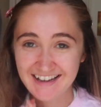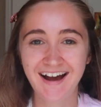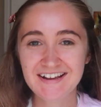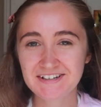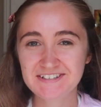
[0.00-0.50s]

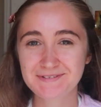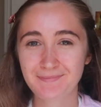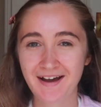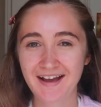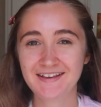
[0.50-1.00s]
I started
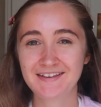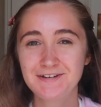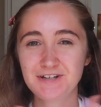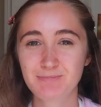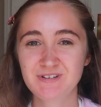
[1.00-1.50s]
my
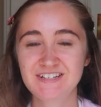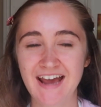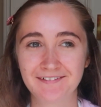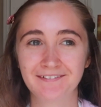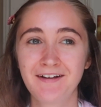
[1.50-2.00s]
YouTube
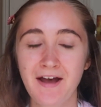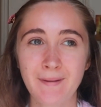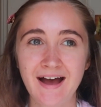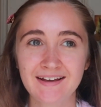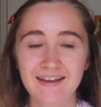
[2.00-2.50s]
channel
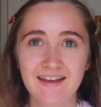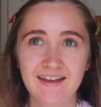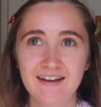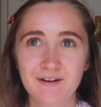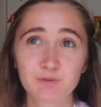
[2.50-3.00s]
back
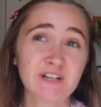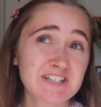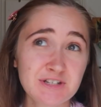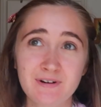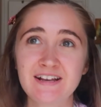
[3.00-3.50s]
in, was
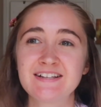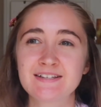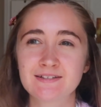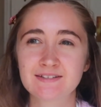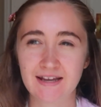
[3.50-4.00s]
actually
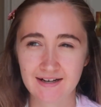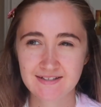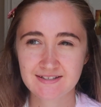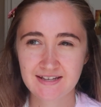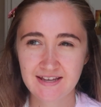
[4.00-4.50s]

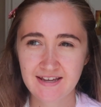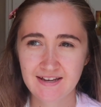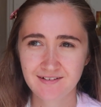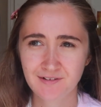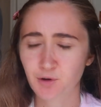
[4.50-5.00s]

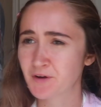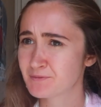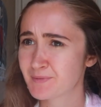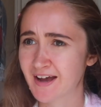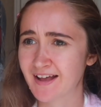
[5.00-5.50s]
2016 or
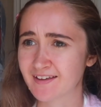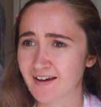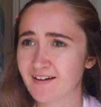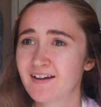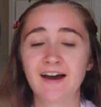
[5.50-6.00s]
even a bit
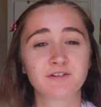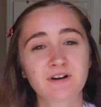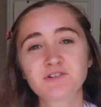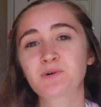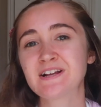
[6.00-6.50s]
earlier. Yeah, it was
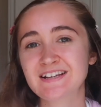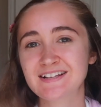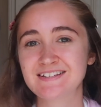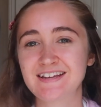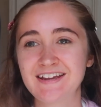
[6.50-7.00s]
around
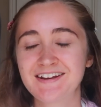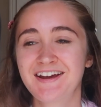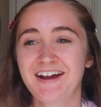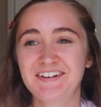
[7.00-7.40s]
2016.